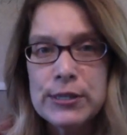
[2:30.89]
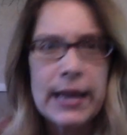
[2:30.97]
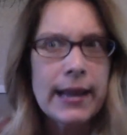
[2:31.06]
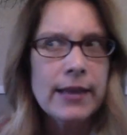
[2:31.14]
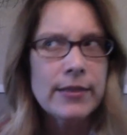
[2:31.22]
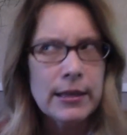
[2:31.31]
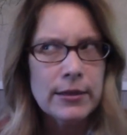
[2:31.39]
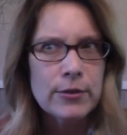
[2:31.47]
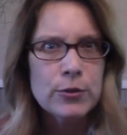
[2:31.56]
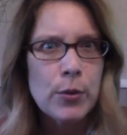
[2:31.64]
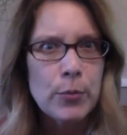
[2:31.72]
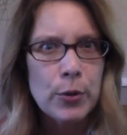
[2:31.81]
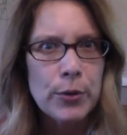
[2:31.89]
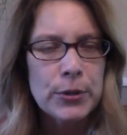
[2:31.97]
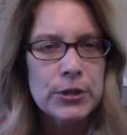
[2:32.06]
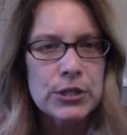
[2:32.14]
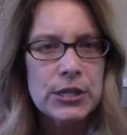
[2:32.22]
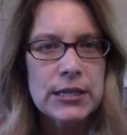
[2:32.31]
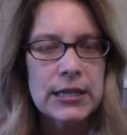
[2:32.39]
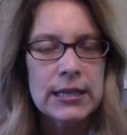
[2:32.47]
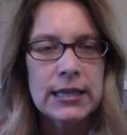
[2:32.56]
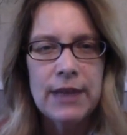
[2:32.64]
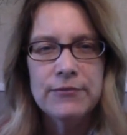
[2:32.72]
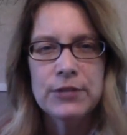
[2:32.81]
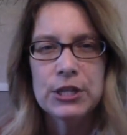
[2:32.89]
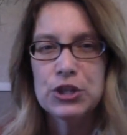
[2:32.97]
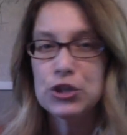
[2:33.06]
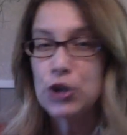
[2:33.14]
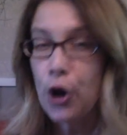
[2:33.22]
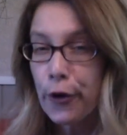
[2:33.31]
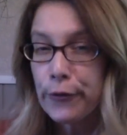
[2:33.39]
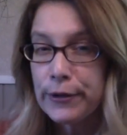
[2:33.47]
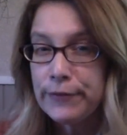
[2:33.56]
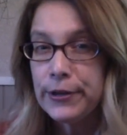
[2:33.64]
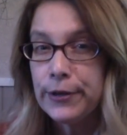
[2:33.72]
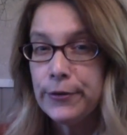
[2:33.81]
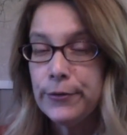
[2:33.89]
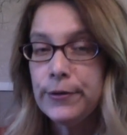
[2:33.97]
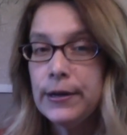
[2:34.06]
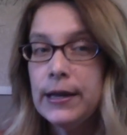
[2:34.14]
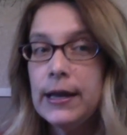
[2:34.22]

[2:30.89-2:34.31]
And I think there's one more person that left a star review,